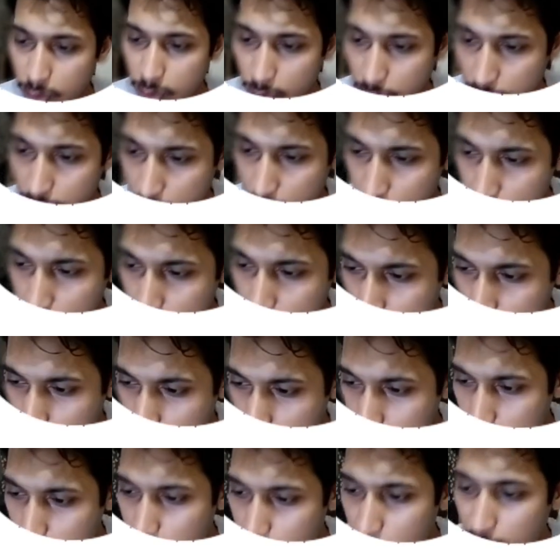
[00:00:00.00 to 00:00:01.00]
But why
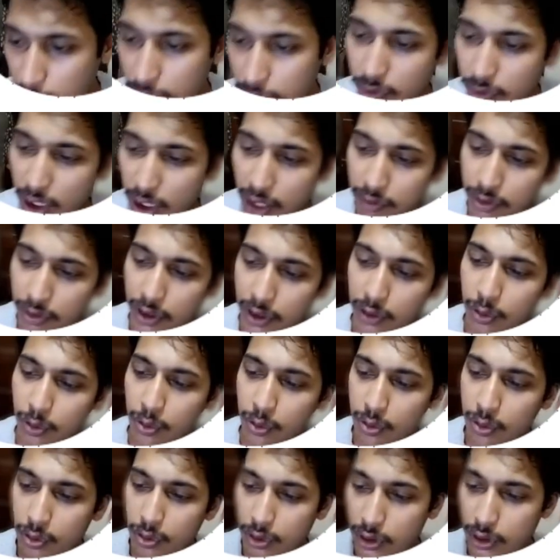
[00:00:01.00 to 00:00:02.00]
we do next
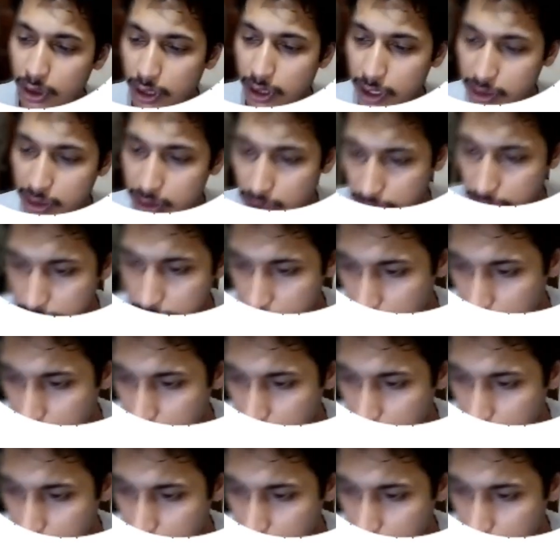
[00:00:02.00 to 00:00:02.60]
extract the 1?